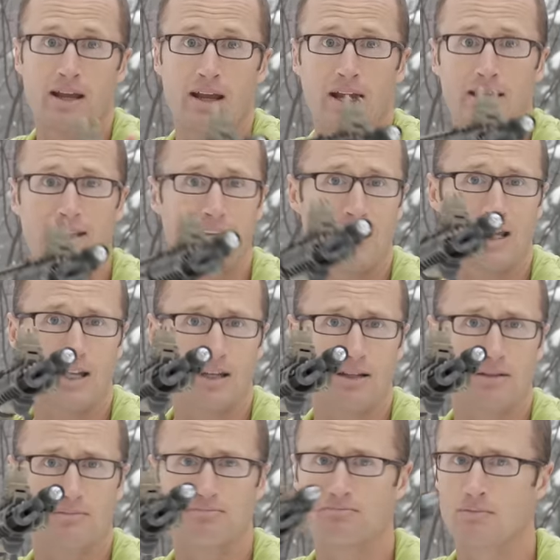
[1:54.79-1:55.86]
and
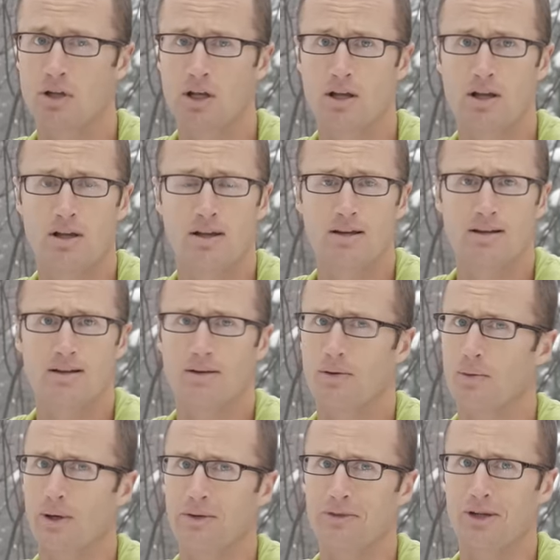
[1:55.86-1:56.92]
then
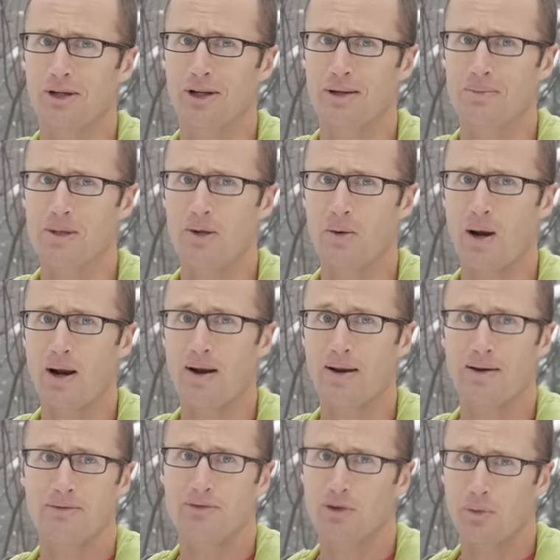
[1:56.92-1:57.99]
whatever you're gonna be
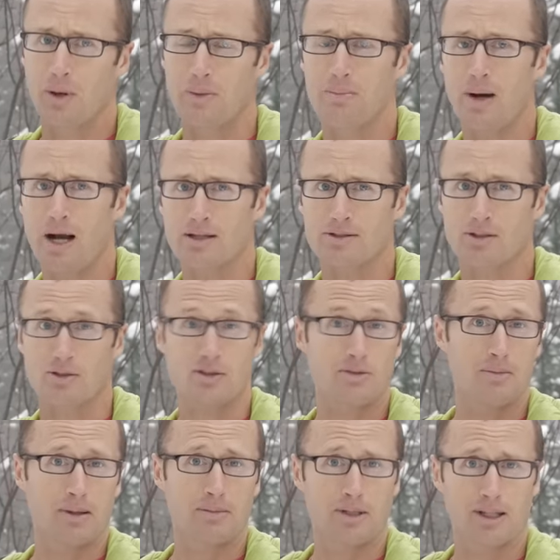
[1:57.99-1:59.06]
wearing, if you're wearing boxers,
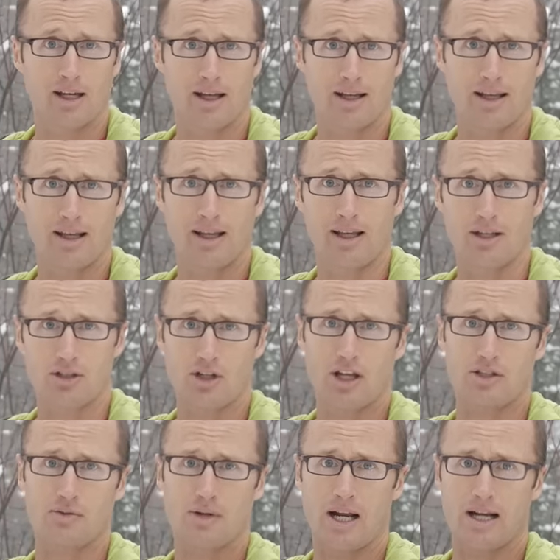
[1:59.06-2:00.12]
maybe you got a
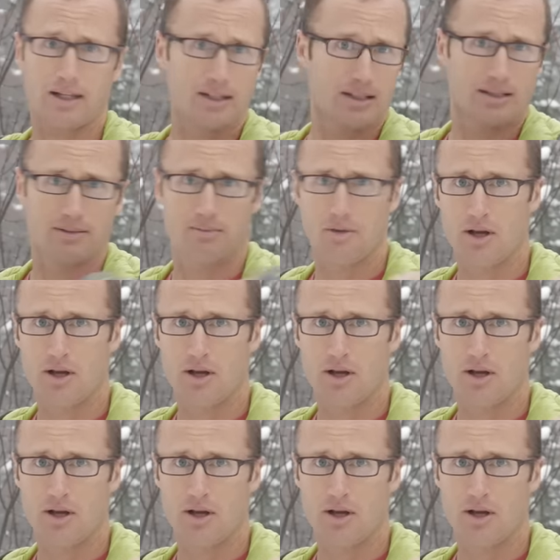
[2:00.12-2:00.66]
chest rack,